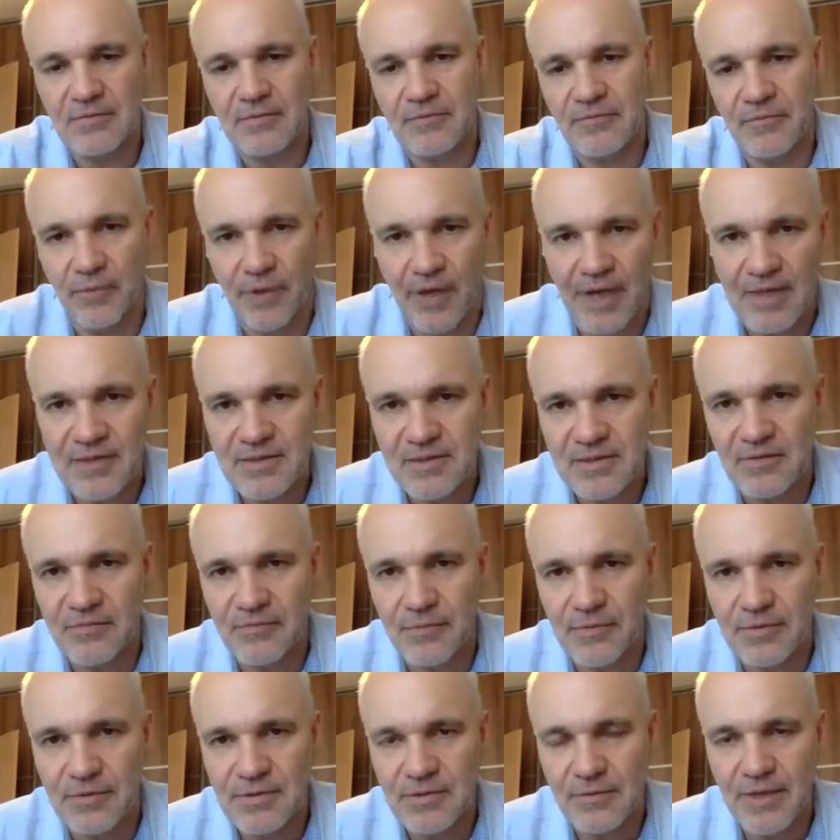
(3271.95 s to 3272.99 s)
For us, it
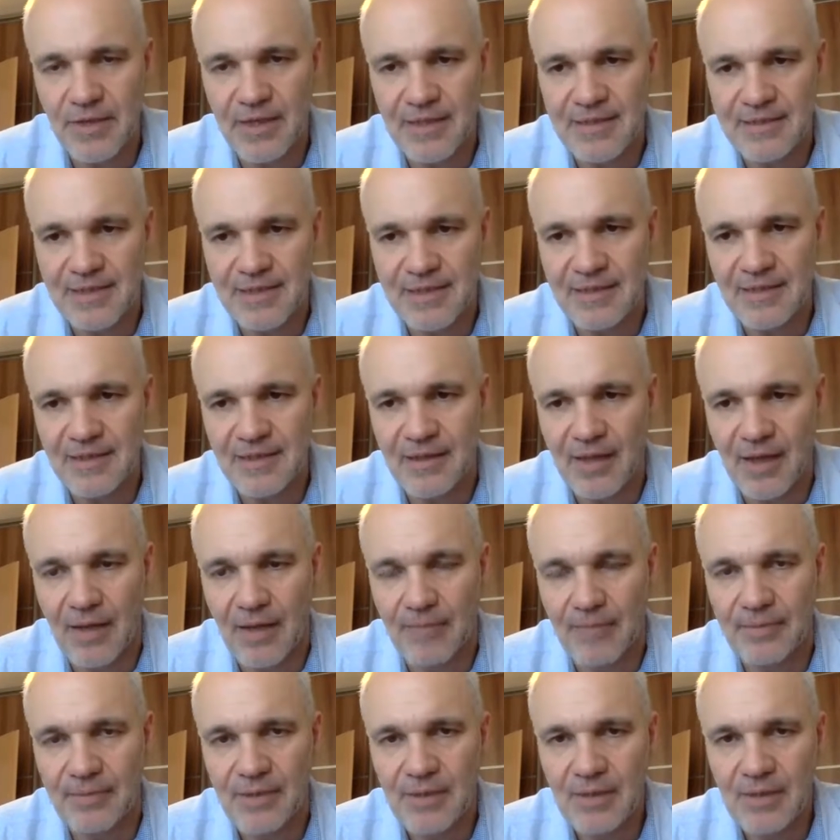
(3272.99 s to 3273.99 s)
was really setting up